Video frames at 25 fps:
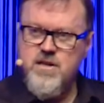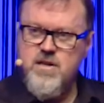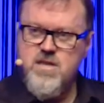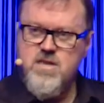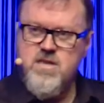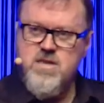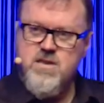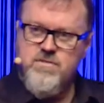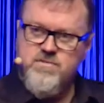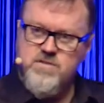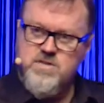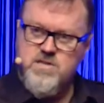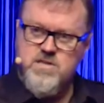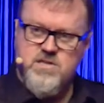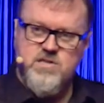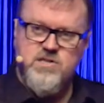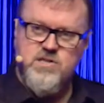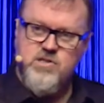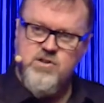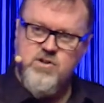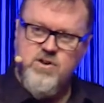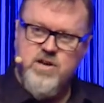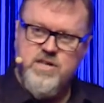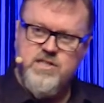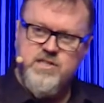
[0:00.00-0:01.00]
Gives us
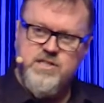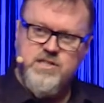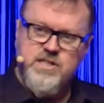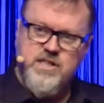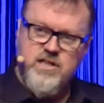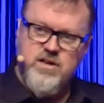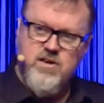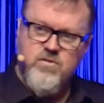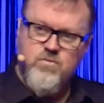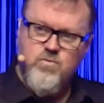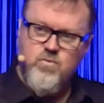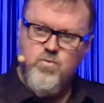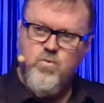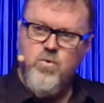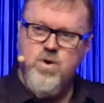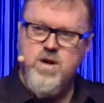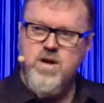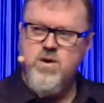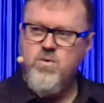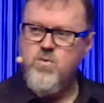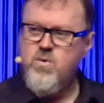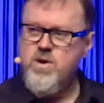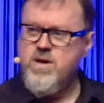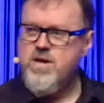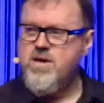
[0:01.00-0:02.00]
an idea of
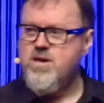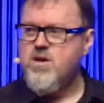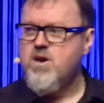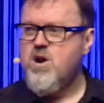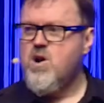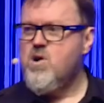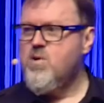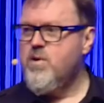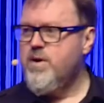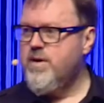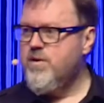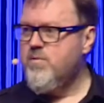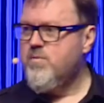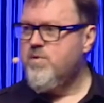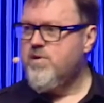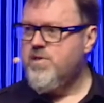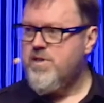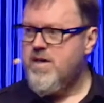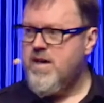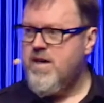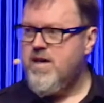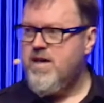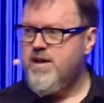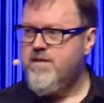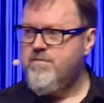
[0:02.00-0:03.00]
where we're going with
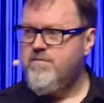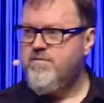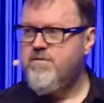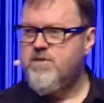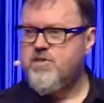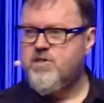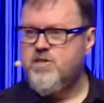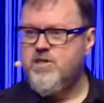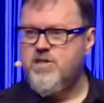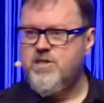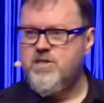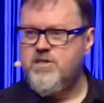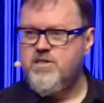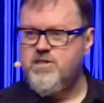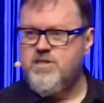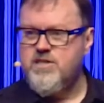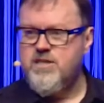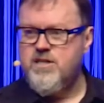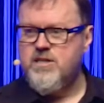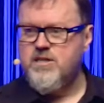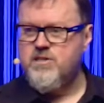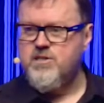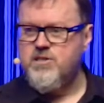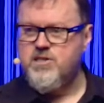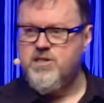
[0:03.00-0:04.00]
artificial
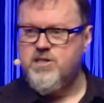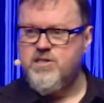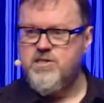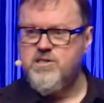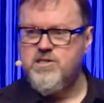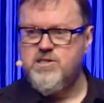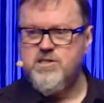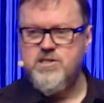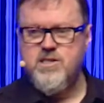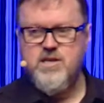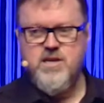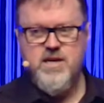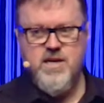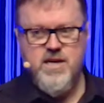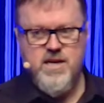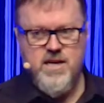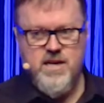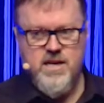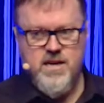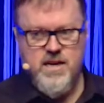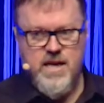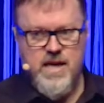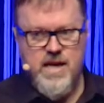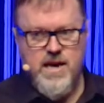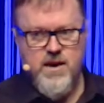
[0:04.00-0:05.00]
intelligence
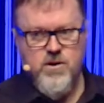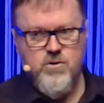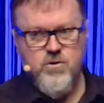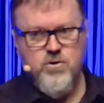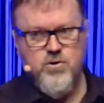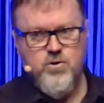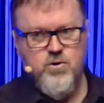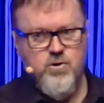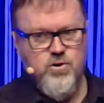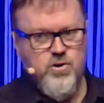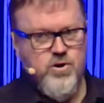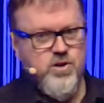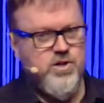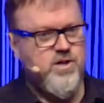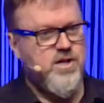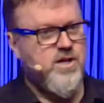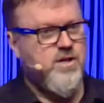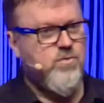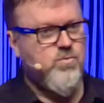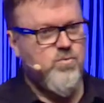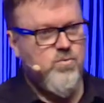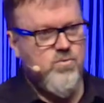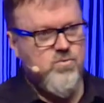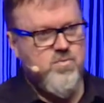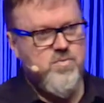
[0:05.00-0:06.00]
and how good
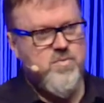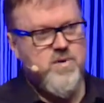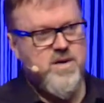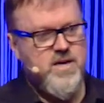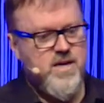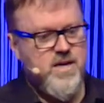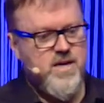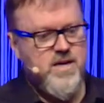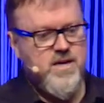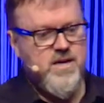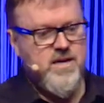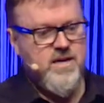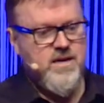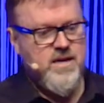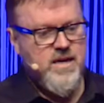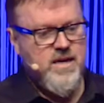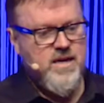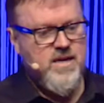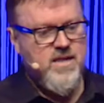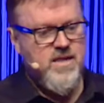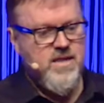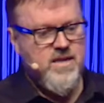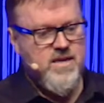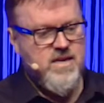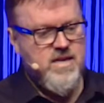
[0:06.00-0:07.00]
it will be
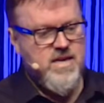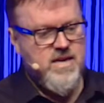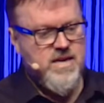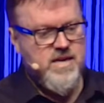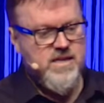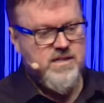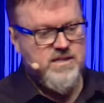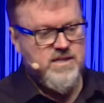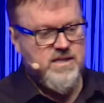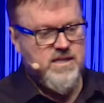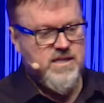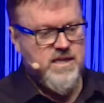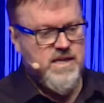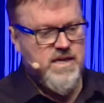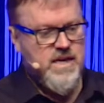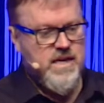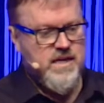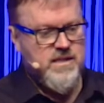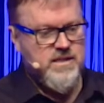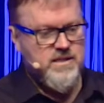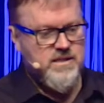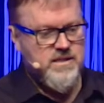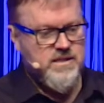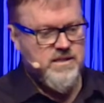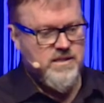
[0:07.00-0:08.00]
in the years
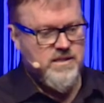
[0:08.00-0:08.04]
ahead.